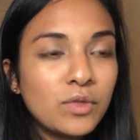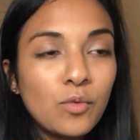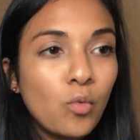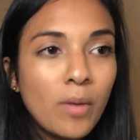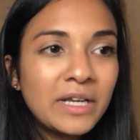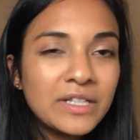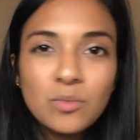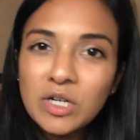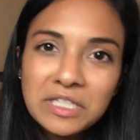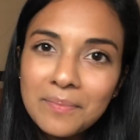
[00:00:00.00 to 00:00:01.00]
the woman is
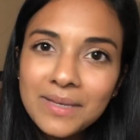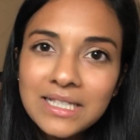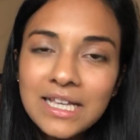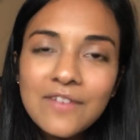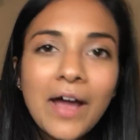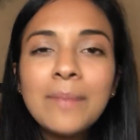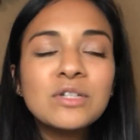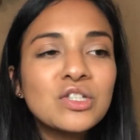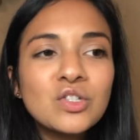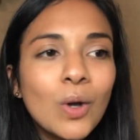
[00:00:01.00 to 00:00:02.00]
more submissive? I'm
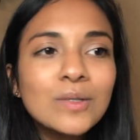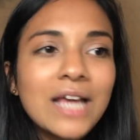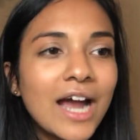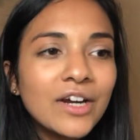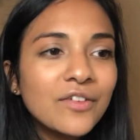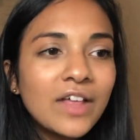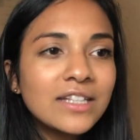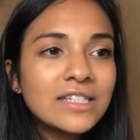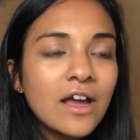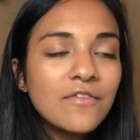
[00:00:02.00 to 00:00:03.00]
just so tired of
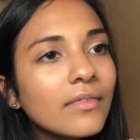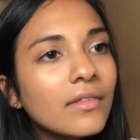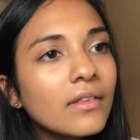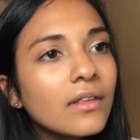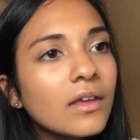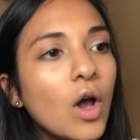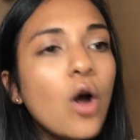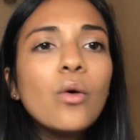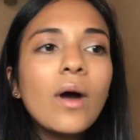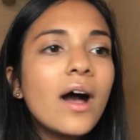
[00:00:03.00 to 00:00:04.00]
that stuff.
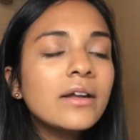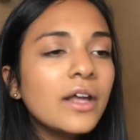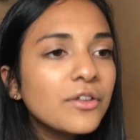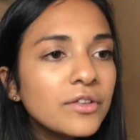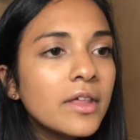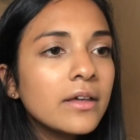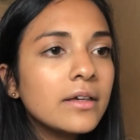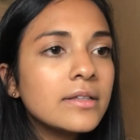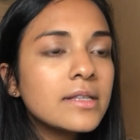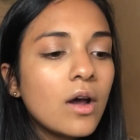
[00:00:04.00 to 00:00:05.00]
Oh, another thing
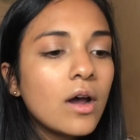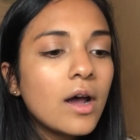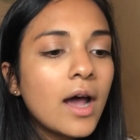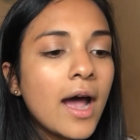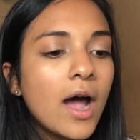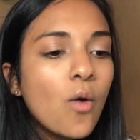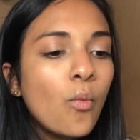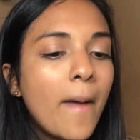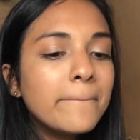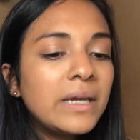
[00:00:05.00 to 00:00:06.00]
is
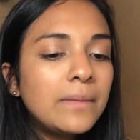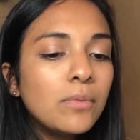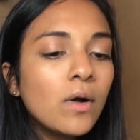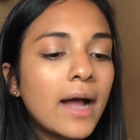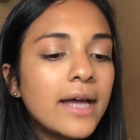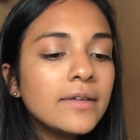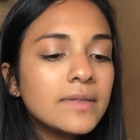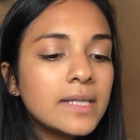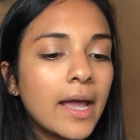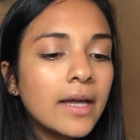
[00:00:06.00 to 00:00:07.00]
when people kind of
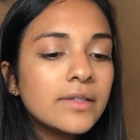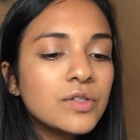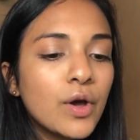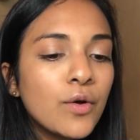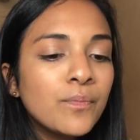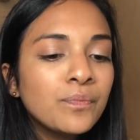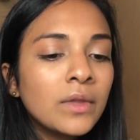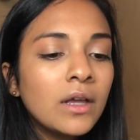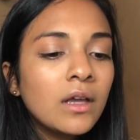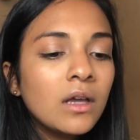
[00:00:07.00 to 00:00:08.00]
say, so
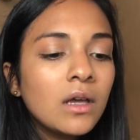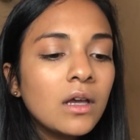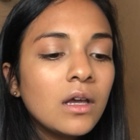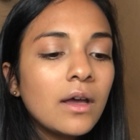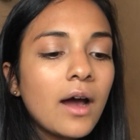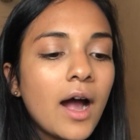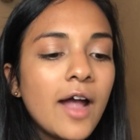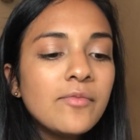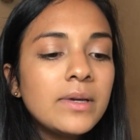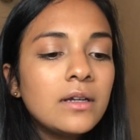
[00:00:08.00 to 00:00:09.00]

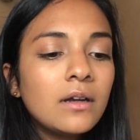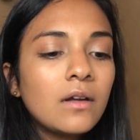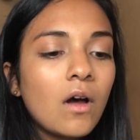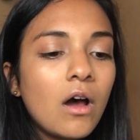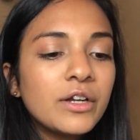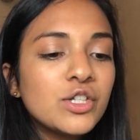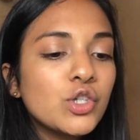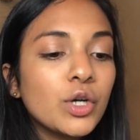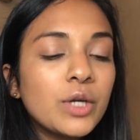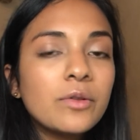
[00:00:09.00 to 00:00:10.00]
I've been on a
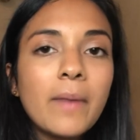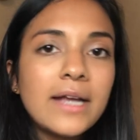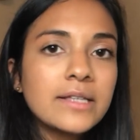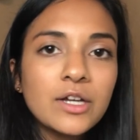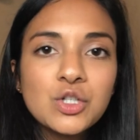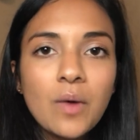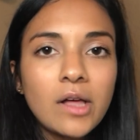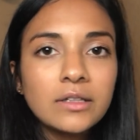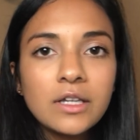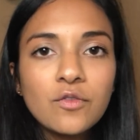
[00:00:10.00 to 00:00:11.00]
journey with my
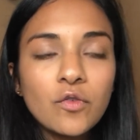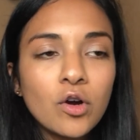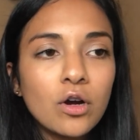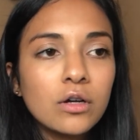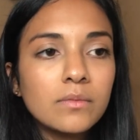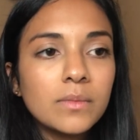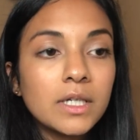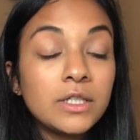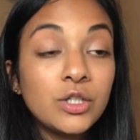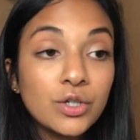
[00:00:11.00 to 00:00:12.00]
sexuality for
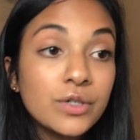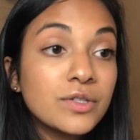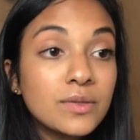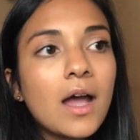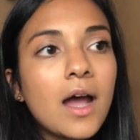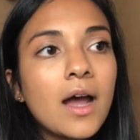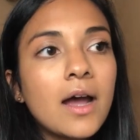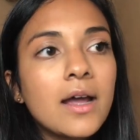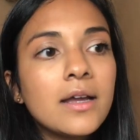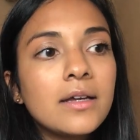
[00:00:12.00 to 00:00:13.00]
years.
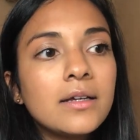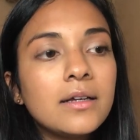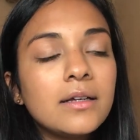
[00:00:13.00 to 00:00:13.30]
I